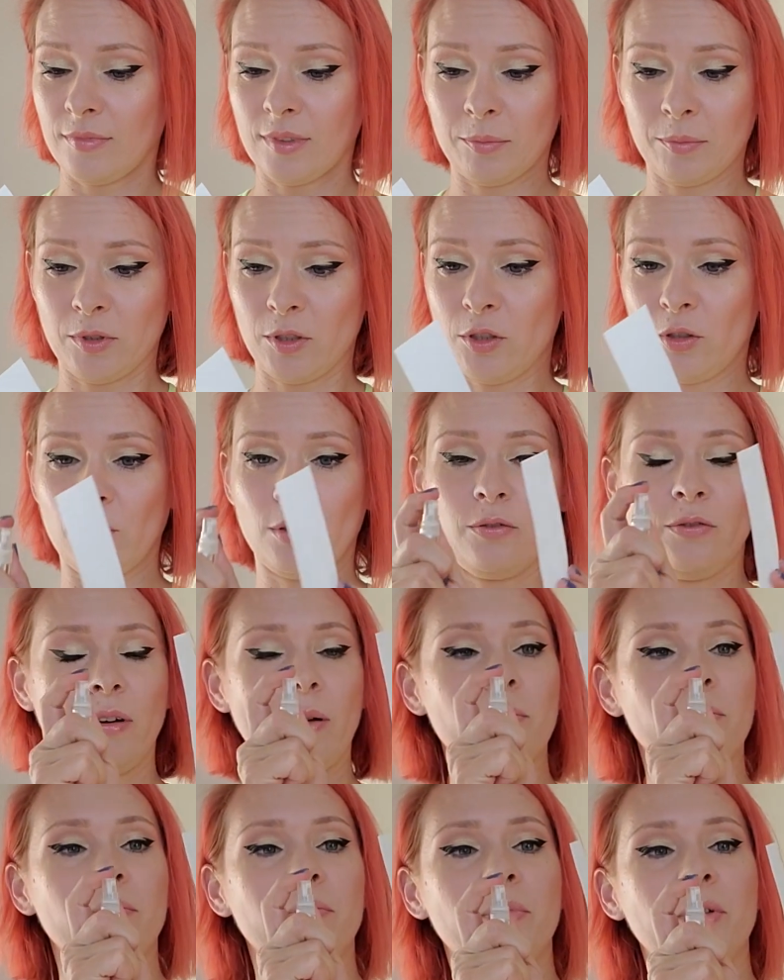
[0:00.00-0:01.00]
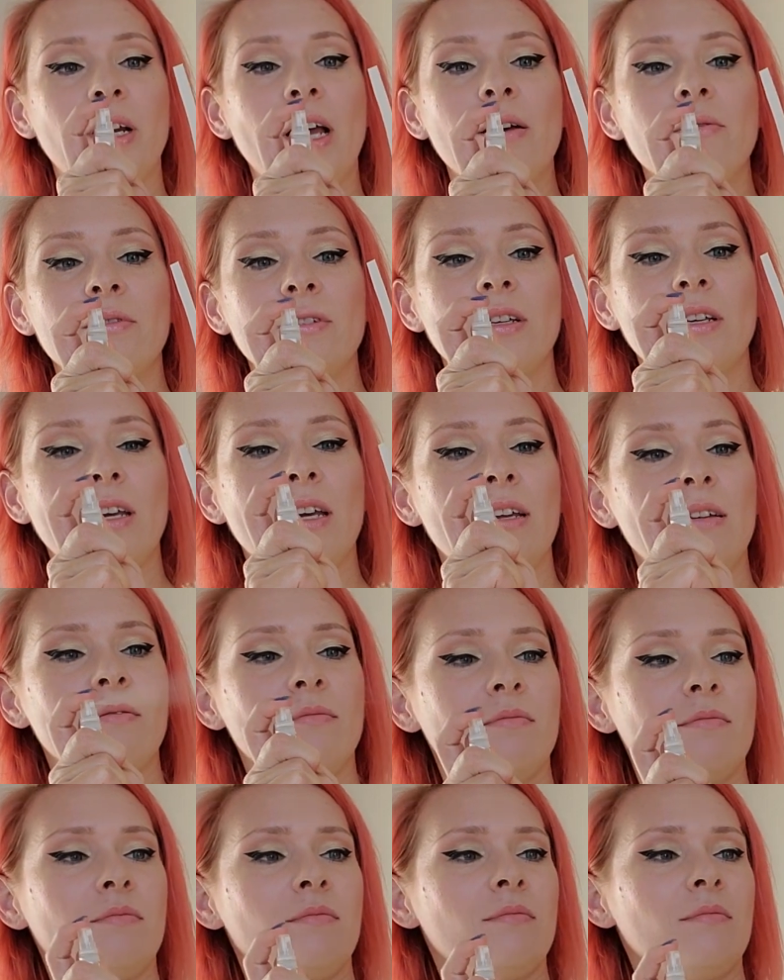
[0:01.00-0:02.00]
I'm not sure if I'm pronouncing
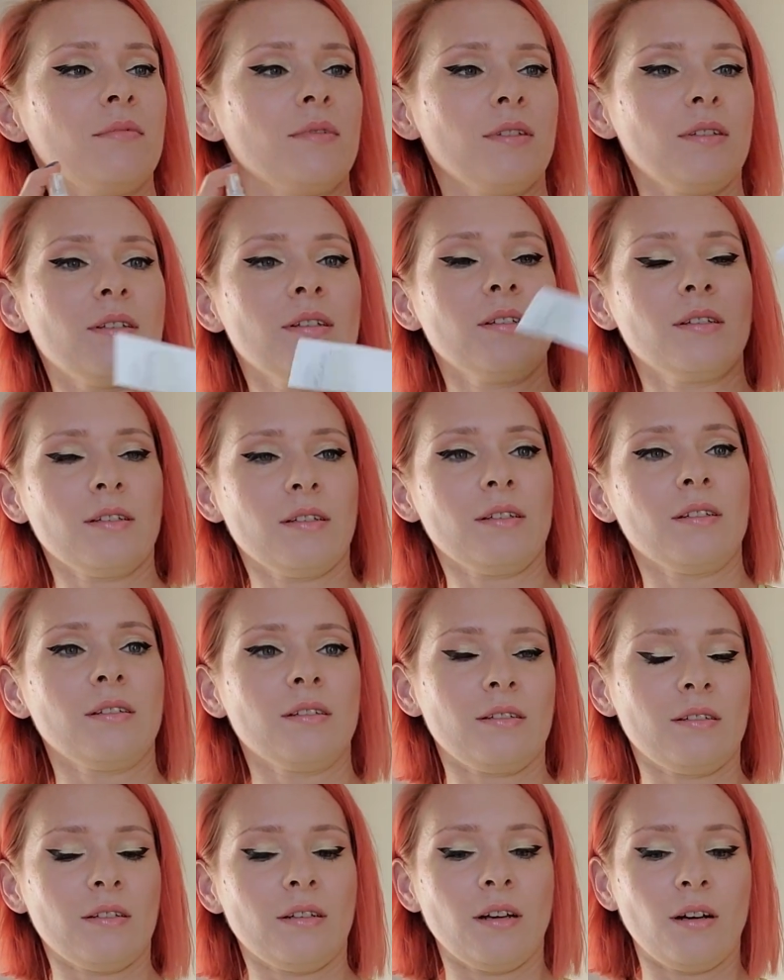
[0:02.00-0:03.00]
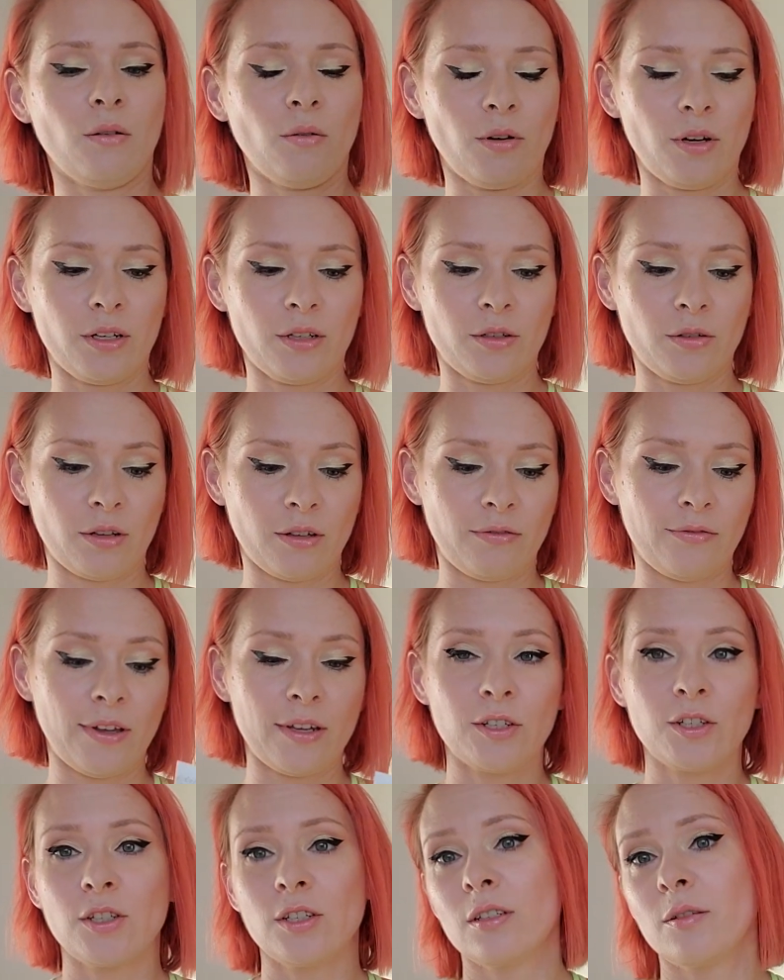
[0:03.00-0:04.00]
it according to
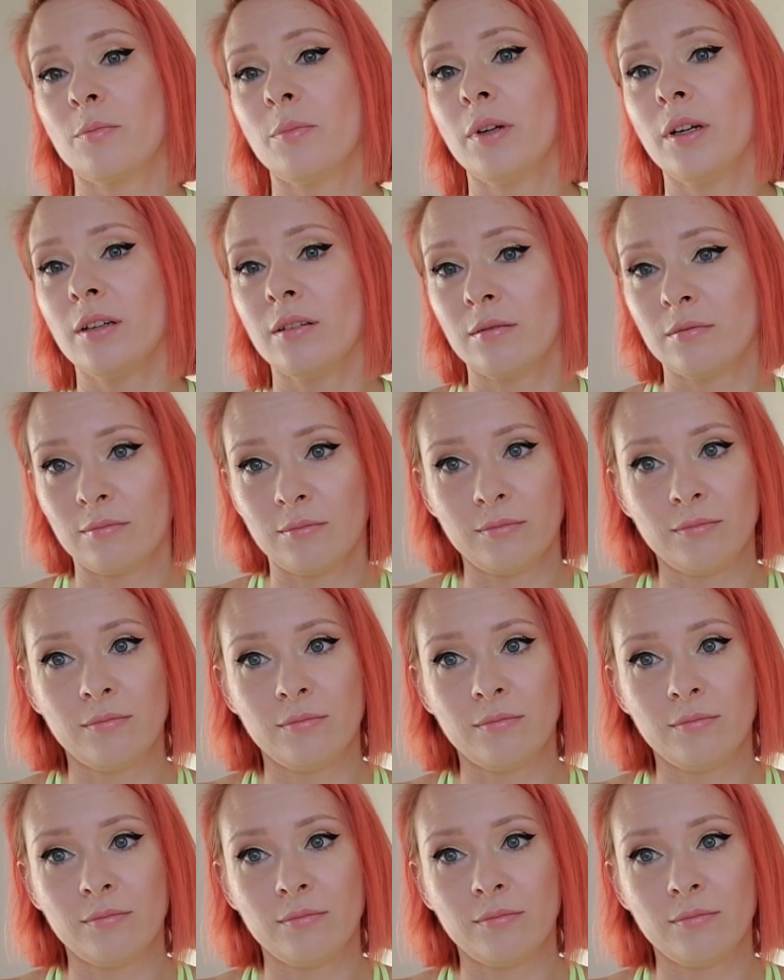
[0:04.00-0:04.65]
conventions, but